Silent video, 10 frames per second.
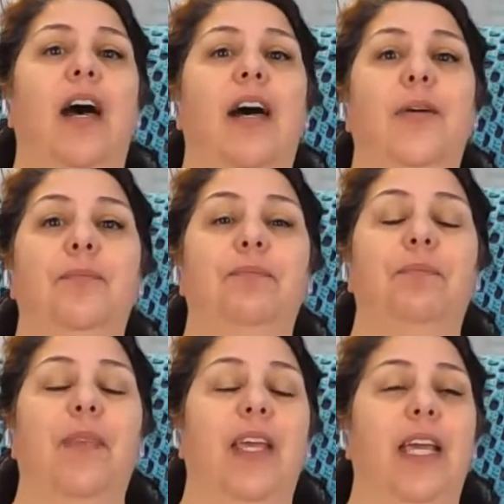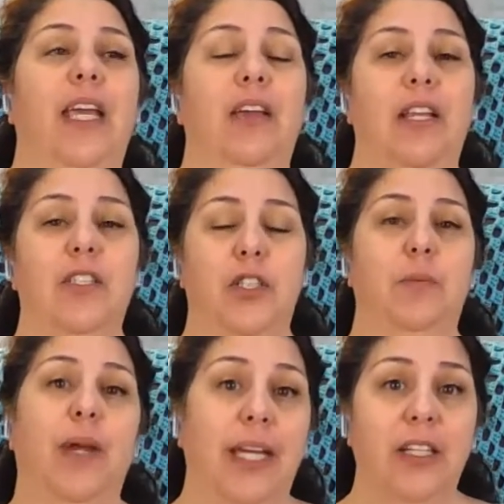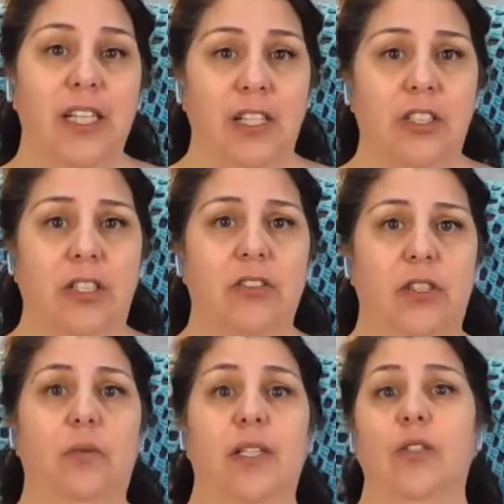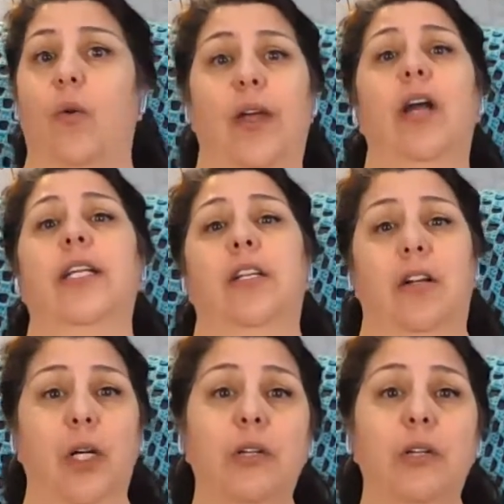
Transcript: Um, it's to bring attention to what's going on in our